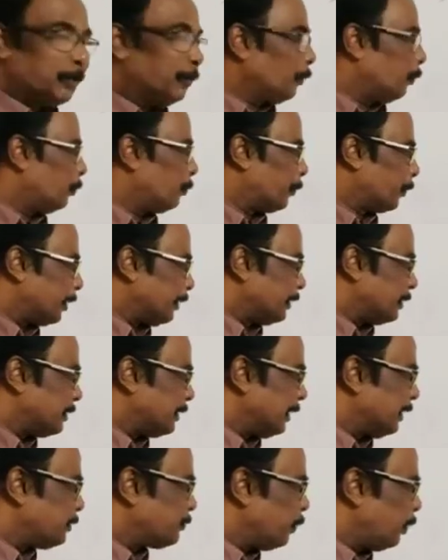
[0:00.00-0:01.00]
to low
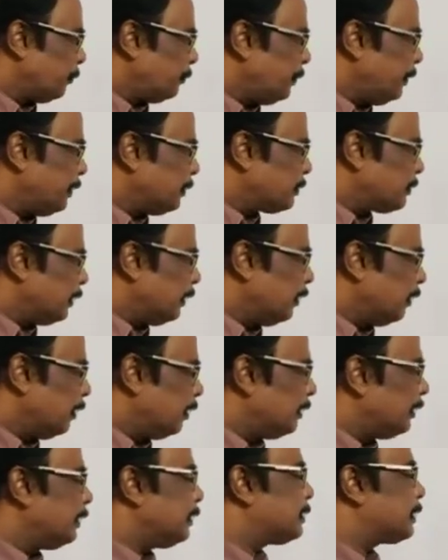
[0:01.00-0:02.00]
potential. So obviously
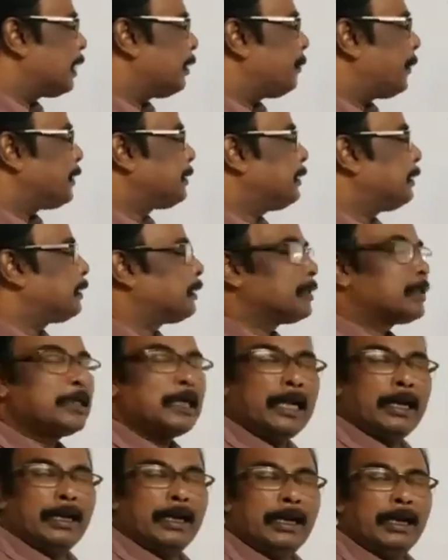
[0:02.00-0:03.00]
all these capacitors
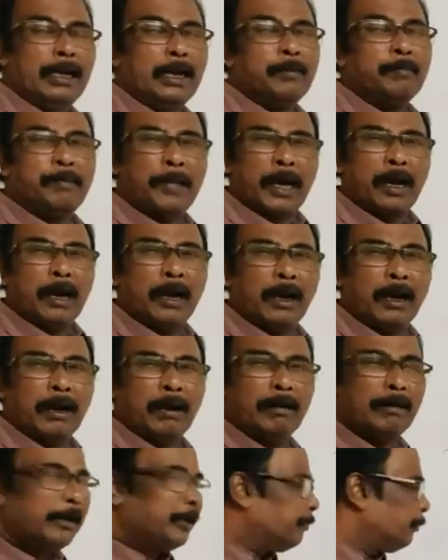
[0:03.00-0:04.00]
are in
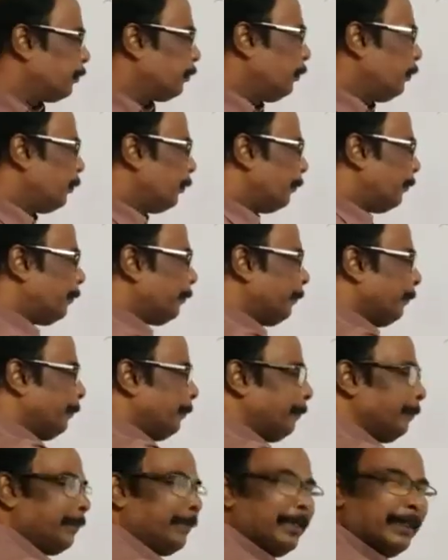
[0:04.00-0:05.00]
parallel. You know
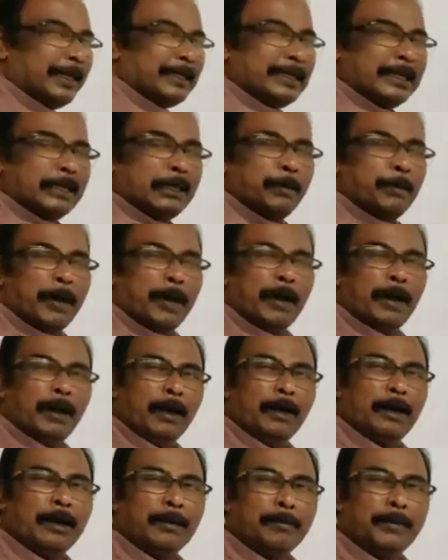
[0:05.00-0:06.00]
This is the
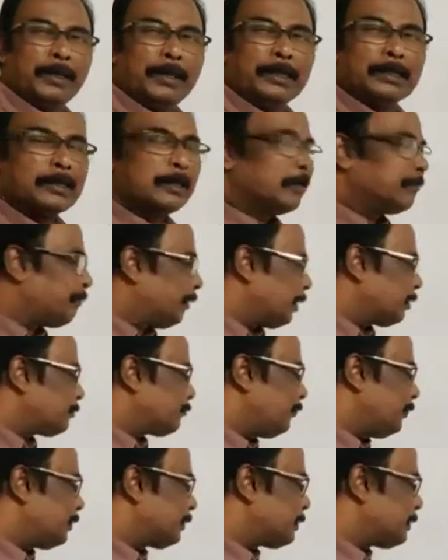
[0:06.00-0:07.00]
parallel combination. First
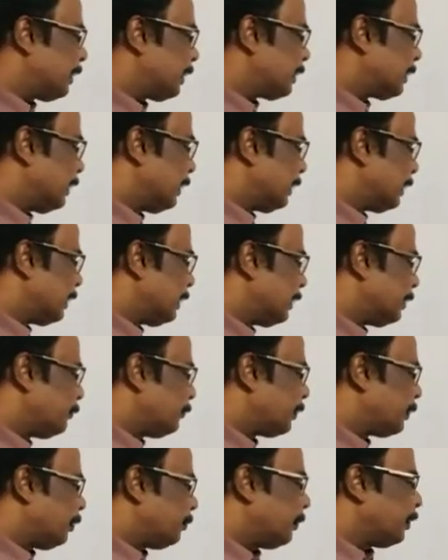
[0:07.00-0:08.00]
plates are connected to
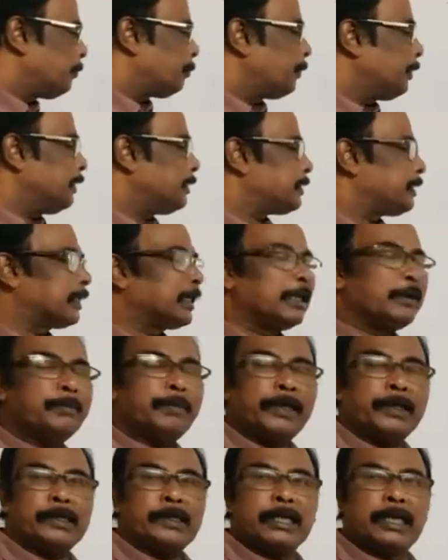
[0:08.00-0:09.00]
a common point, second
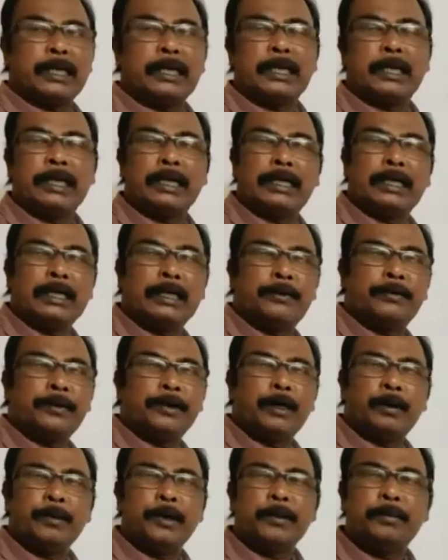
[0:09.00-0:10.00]
plates are connected to a
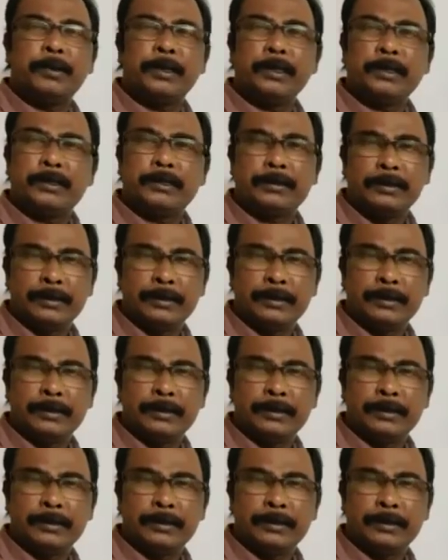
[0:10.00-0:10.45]
common point.